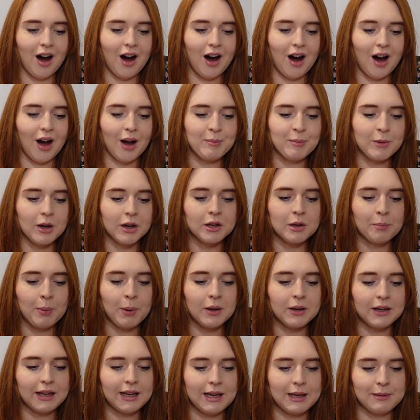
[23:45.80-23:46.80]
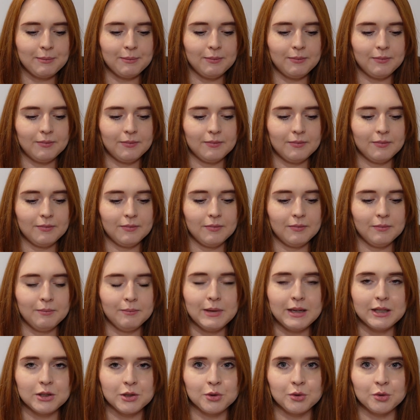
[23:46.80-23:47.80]
I'm going to put it in
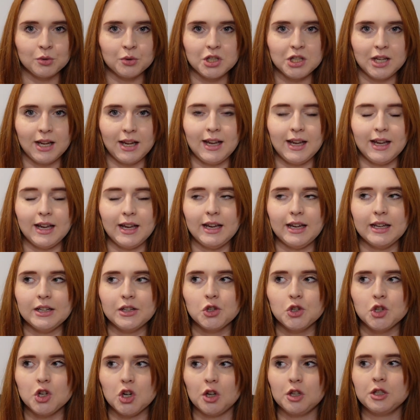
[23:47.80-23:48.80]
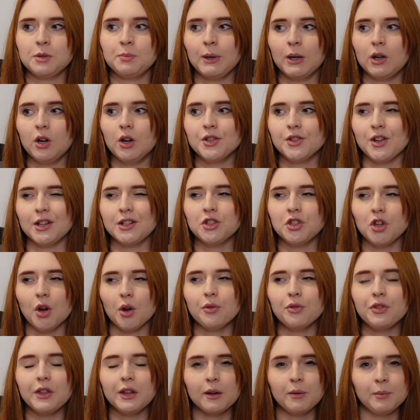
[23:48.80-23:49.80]
middle tier just because I
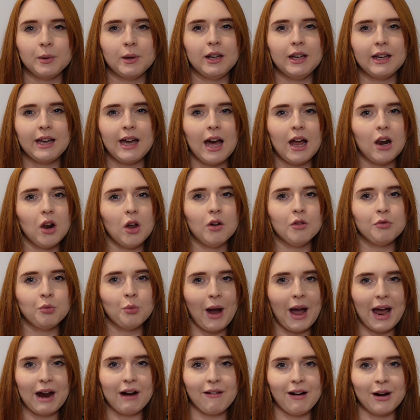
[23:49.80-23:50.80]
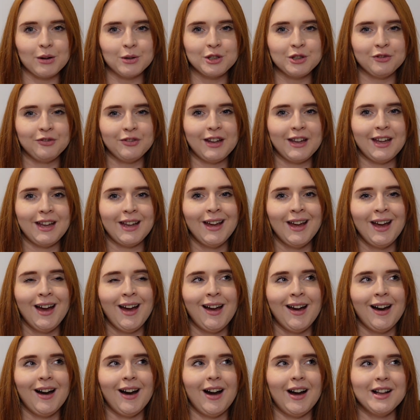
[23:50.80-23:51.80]
don't think I'm going to get a lot of wear out of it.
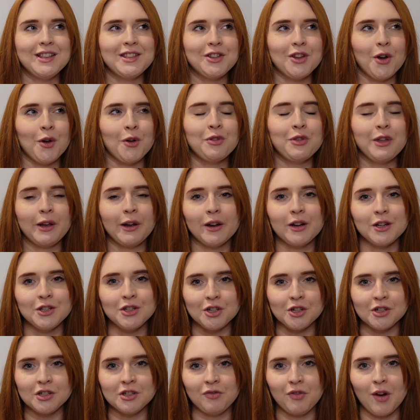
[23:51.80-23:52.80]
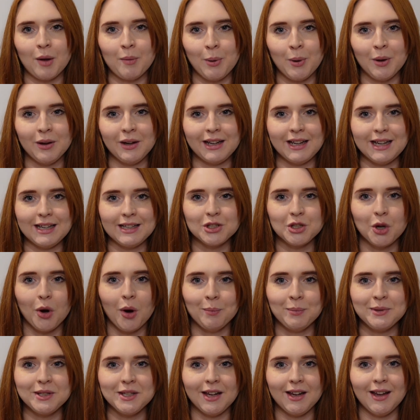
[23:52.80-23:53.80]
I don't think I can justify putting it in
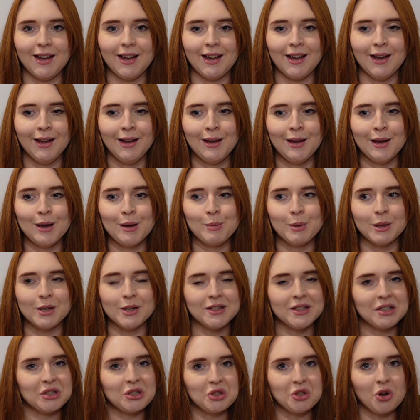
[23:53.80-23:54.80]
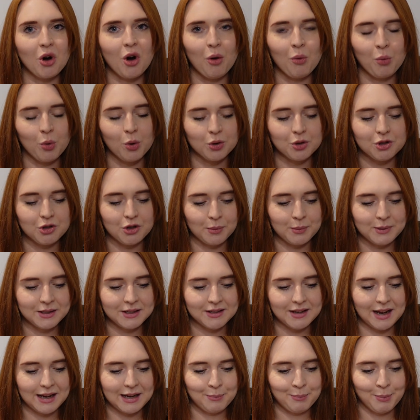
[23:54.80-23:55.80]
top tier because it's not a wardrobe
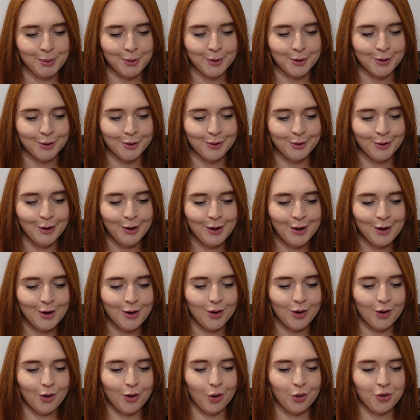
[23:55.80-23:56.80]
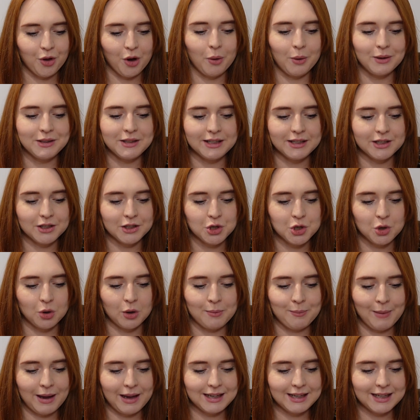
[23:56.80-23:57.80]
staple, although I did
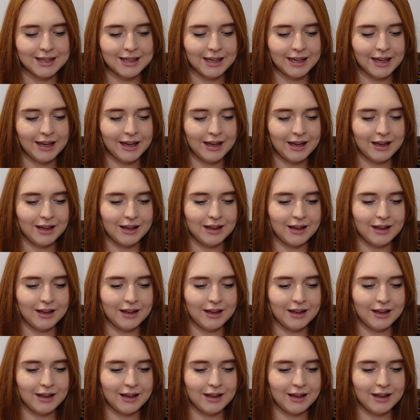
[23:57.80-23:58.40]
enjoy making it.